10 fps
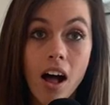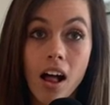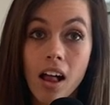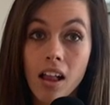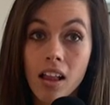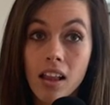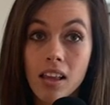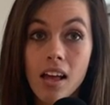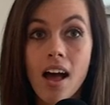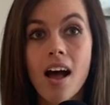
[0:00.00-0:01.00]
all
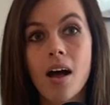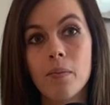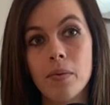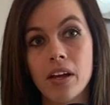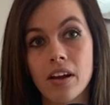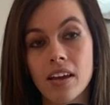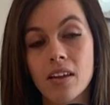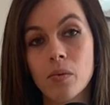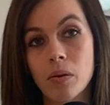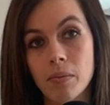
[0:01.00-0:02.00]

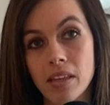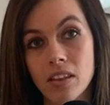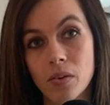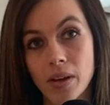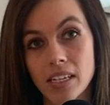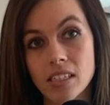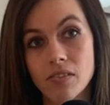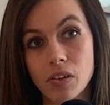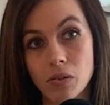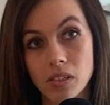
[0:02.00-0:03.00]
American women the right to
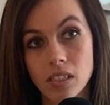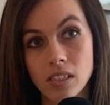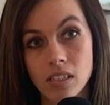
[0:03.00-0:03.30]
vote.